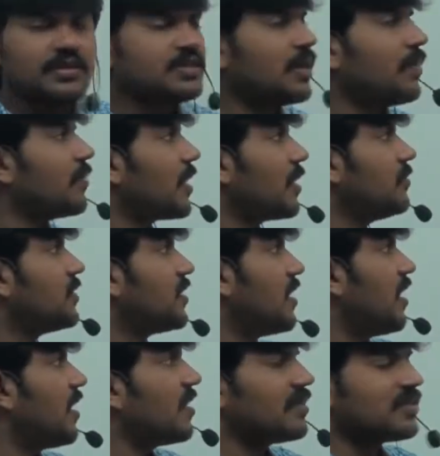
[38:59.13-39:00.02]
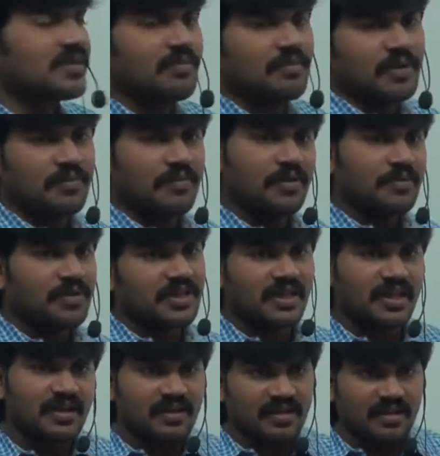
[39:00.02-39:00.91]
sometimes a dollar symbol may
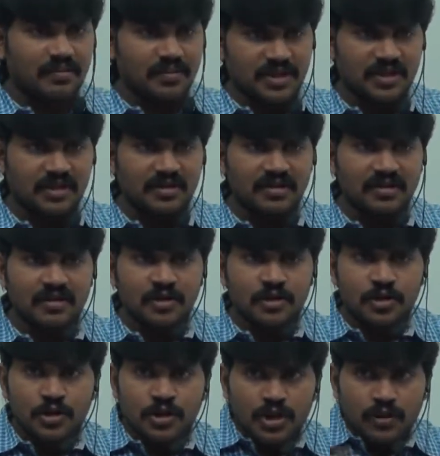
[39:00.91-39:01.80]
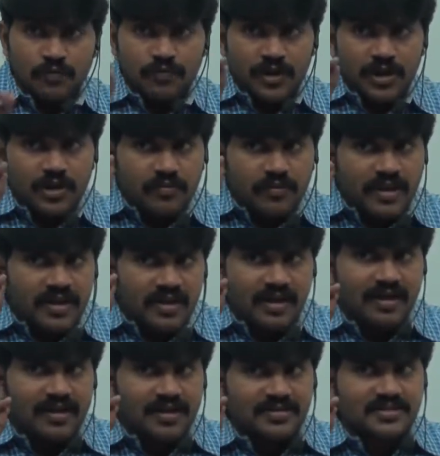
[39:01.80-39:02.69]
be there in the middle. If anywhere
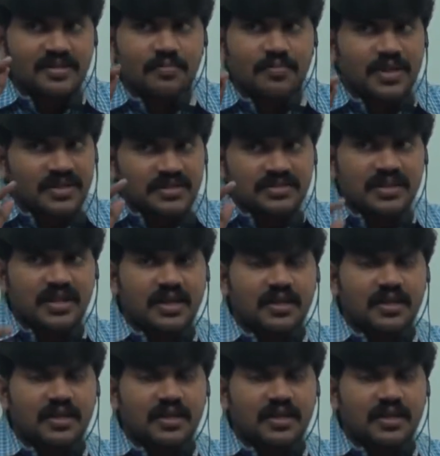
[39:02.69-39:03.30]
dollar symbol is